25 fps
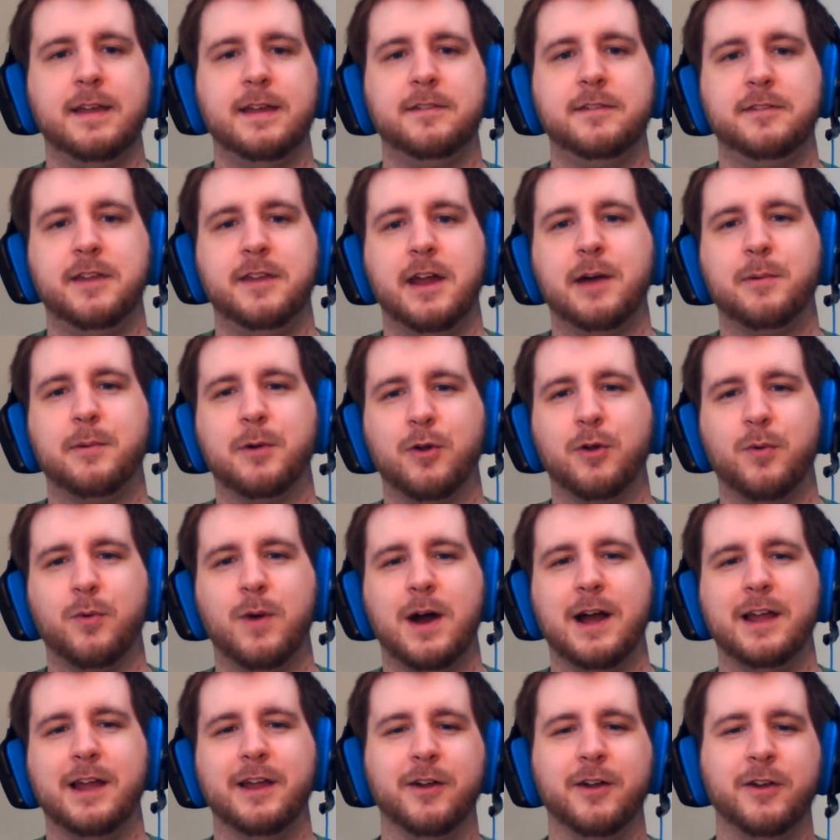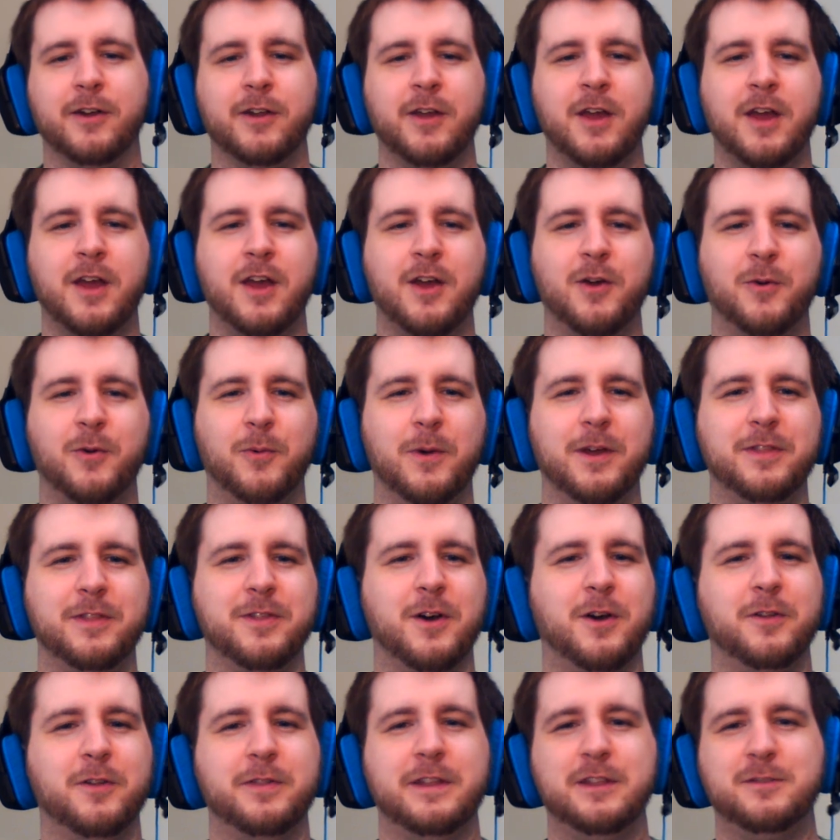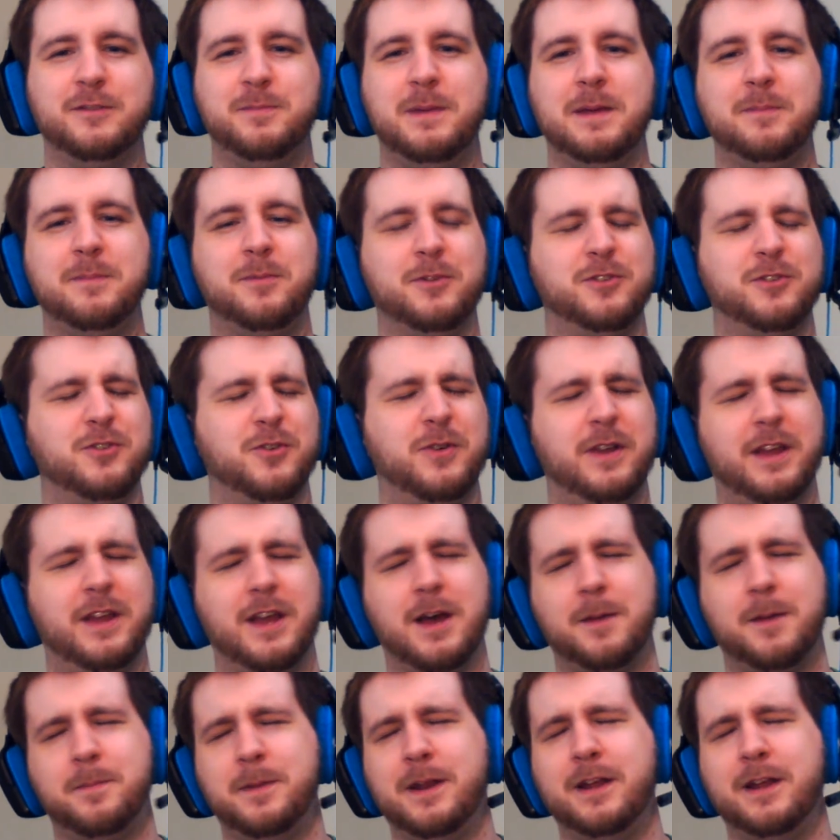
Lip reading: has now acquired with all these people joining up.